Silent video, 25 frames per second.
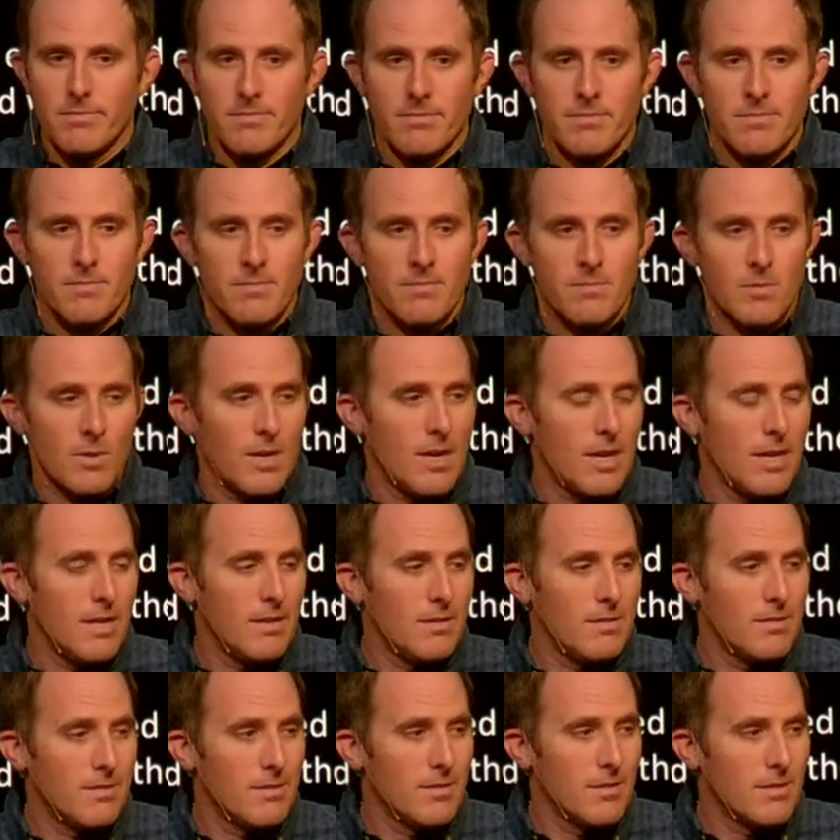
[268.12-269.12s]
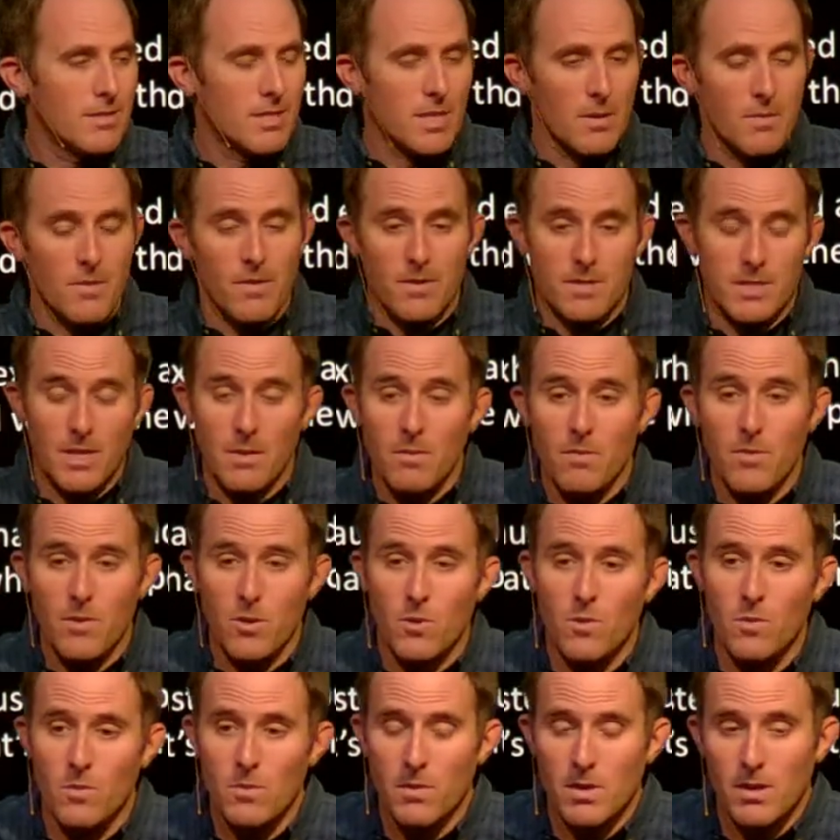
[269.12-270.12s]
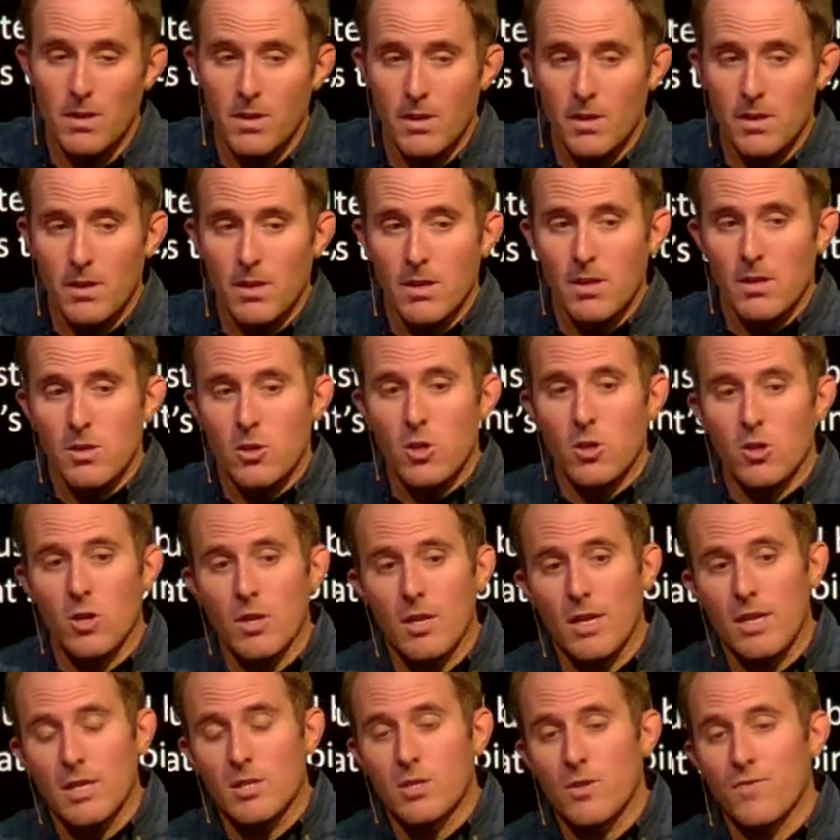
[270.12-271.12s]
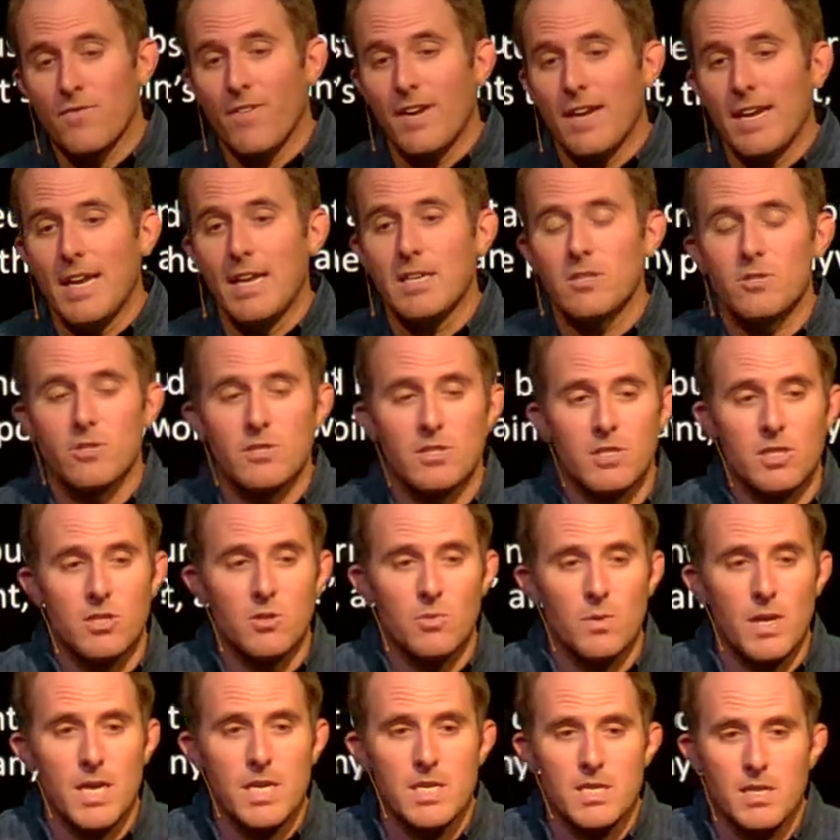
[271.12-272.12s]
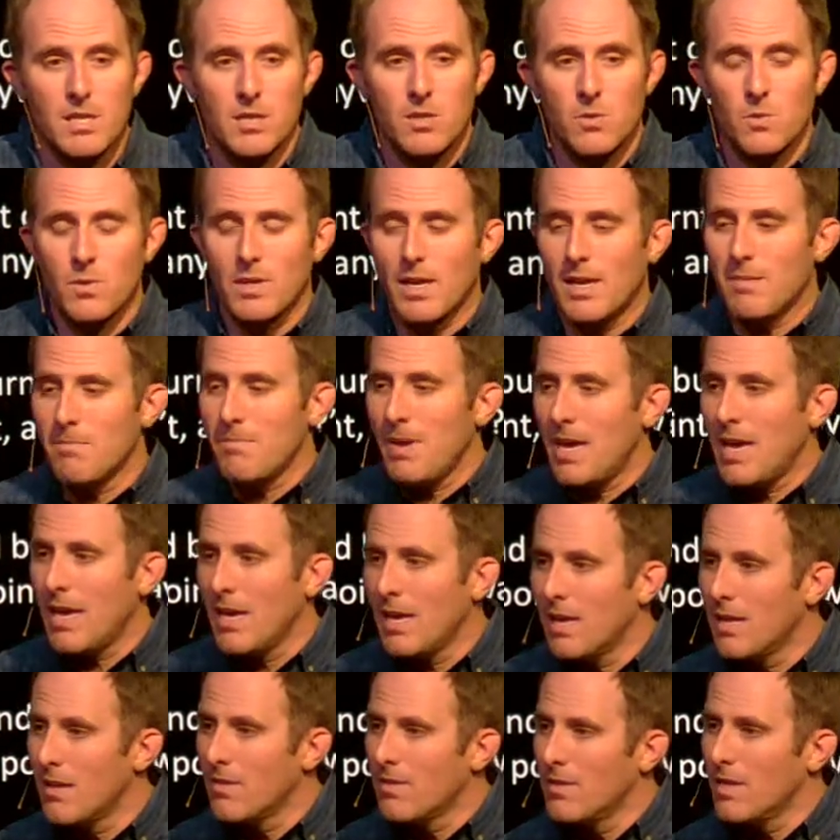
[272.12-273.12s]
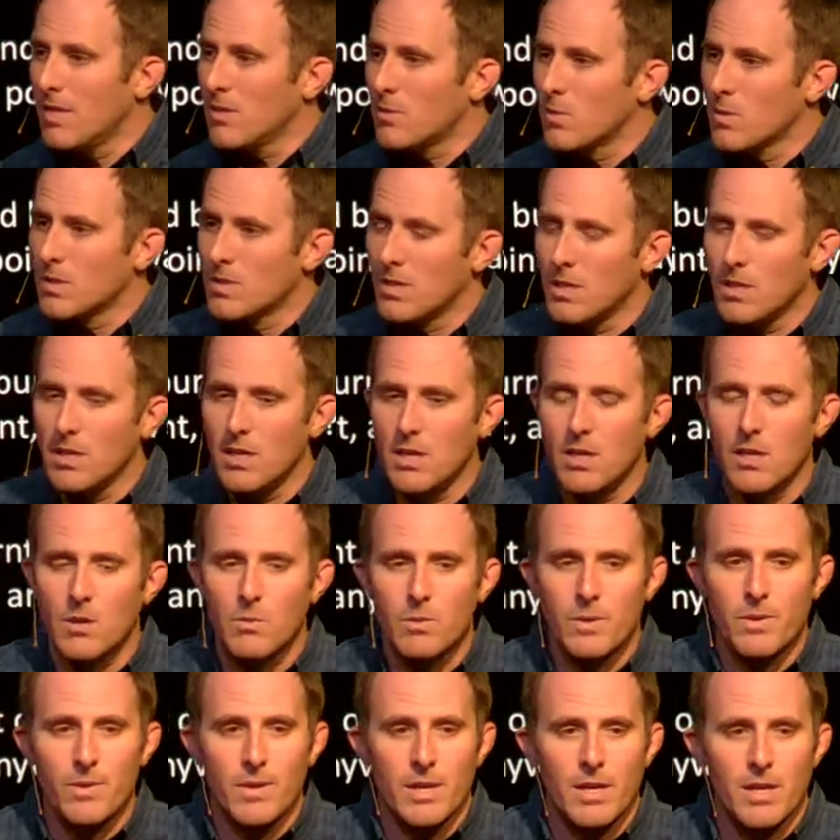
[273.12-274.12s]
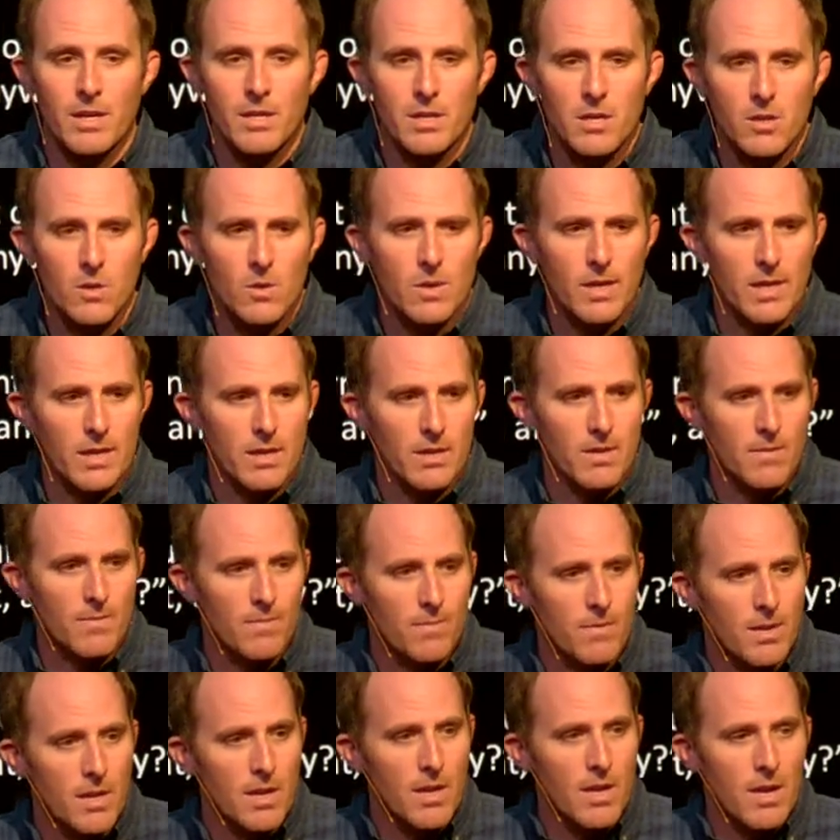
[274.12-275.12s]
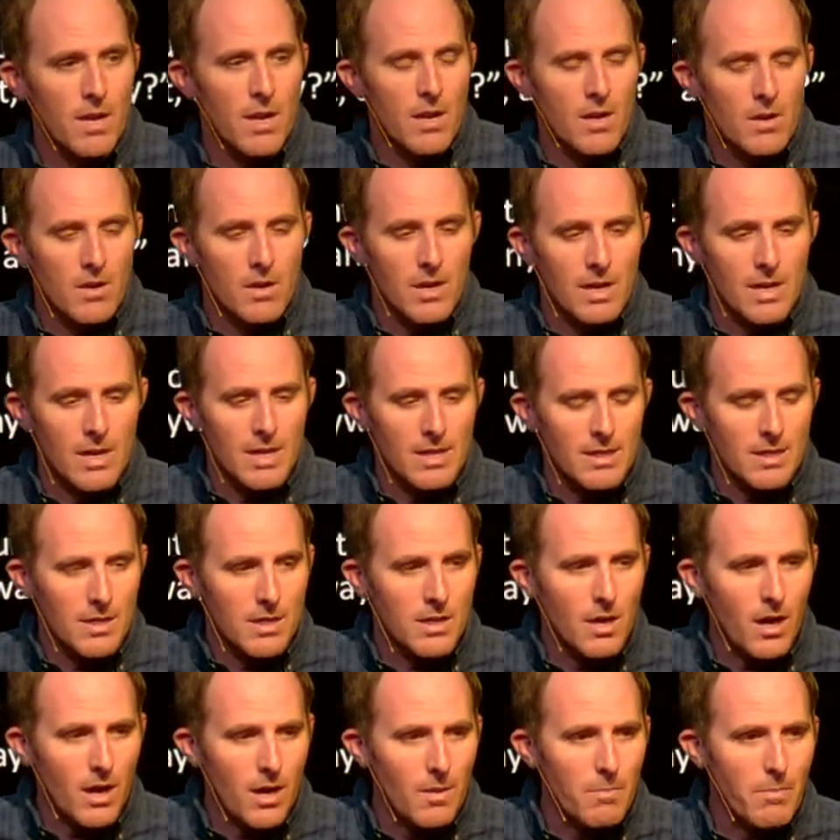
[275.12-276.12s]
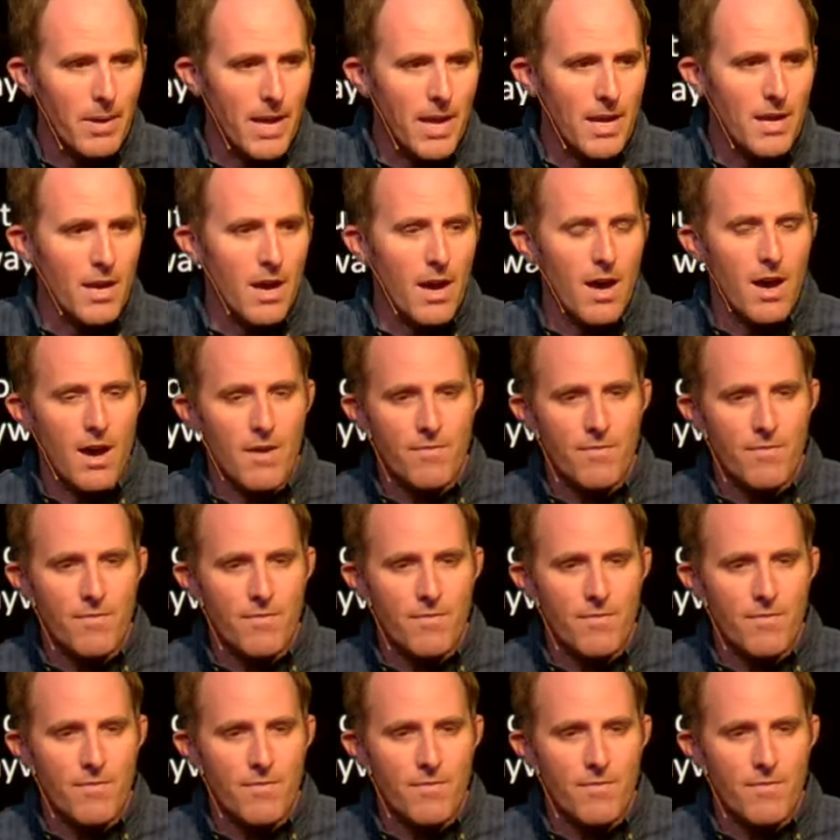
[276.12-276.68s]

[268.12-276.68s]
Right? Some of you, you're looking at your financial situation, and you were like, man, this was the year we were going to do it. We're going to get the car paid off.